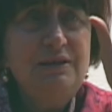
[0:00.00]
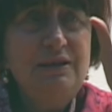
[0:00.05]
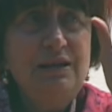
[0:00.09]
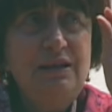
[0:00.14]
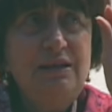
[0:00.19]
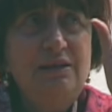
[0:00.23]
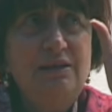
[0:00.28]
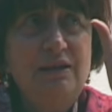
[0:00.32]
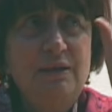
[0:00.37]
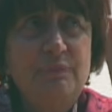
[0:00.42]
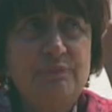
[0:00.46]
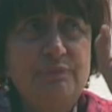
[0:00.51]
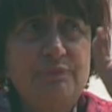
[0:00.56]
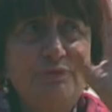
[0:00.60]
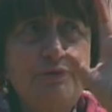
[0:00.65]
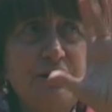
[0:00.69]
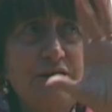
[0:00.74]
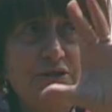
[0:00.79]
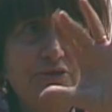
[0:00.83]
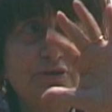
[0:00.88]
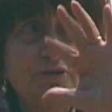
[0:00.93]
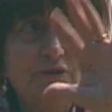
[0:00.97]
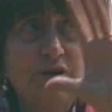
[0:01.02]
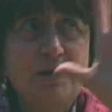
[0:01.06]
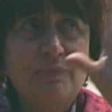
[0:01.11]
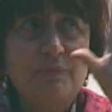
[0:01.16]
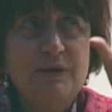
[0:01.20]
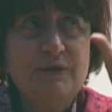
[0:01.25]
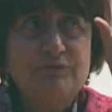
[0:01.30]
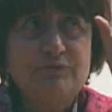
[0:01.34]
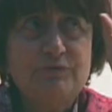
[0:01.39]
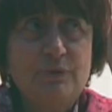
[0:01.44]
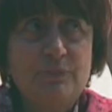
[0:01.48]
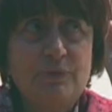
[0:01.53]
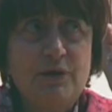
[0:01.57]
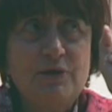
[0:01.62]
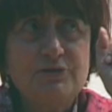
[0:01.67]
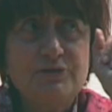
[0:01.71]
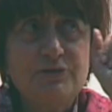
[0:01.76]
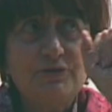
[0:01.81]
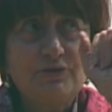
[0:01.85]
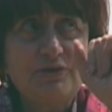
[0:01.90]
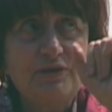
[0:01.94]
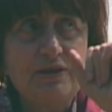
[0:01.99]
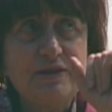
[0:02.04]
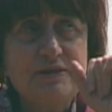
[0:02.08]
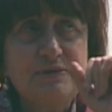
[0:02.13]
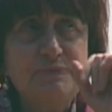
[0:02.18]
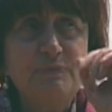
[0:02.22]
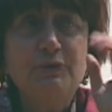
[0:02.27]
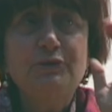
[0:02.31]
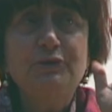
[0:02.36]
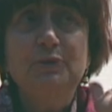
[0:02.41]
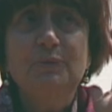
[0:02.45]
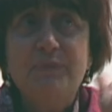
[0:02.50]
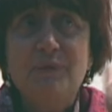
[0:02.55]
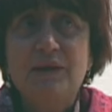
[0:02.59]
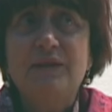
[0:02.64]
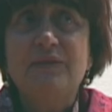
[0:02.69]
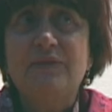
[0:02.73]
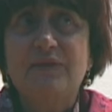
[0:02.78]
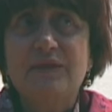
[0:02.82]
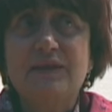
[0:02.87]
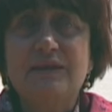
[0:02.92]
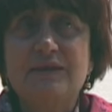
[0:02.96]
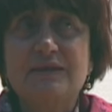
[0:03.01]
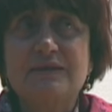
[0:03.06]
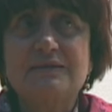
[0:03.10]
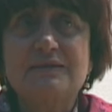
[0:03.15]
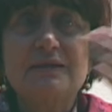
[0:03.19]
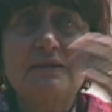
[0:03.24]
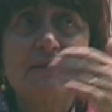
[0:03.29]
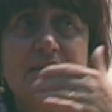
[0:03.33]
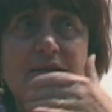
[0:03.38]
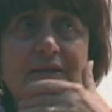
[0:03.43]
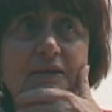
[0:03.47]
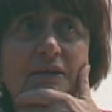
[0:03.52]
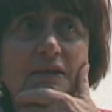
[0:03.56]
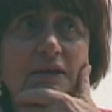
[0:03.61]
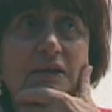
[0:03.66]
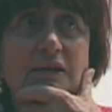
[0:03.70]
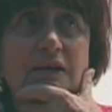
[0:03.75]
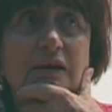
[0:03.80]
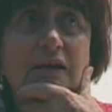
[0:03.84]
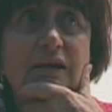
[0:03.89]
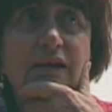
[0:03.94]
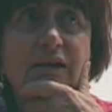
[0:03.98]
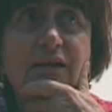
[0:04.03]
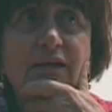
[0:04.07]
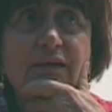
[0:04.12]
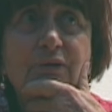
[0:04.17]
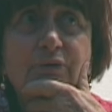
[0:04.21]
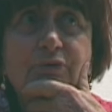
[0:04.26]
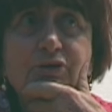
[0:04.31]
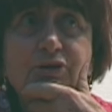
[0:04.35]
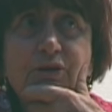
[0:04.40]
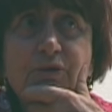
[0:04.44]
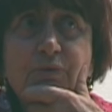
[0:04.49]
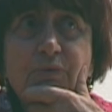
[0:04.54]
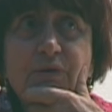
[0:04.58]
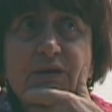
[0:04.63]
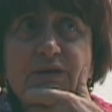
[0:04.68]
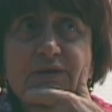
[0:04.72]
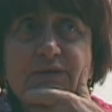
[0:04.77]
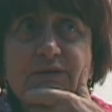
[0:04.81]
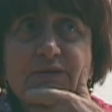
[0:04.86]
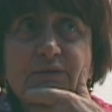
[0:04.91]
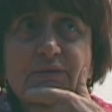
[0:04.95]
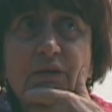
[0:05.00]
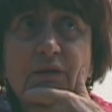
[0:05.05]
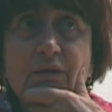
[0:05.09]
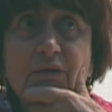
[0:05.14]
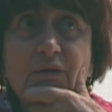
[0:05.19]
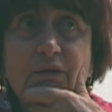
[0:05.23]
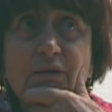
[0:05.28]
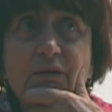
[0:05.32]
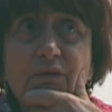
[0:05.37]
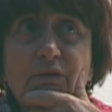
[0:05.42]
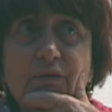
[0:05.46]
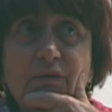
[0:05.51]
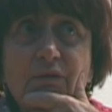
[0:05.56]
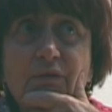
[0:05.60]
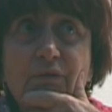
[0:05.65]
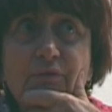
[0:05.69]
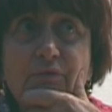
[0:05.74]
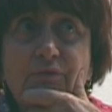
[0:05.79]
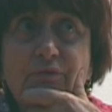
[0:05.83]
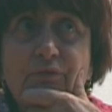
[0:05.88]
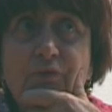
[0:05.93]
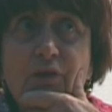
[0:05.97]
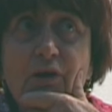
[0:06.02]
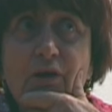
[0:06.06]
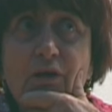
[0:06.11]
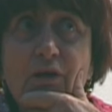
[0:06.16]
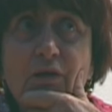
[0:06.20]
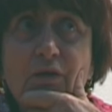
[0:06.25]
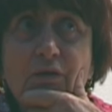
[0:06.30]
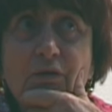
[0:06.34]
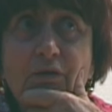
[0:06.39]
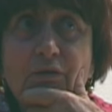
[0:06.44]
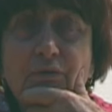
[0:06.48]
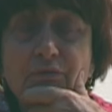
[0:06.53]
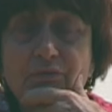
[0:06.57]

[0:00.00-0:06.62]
little impression coming from other things, but the main thing is she waits for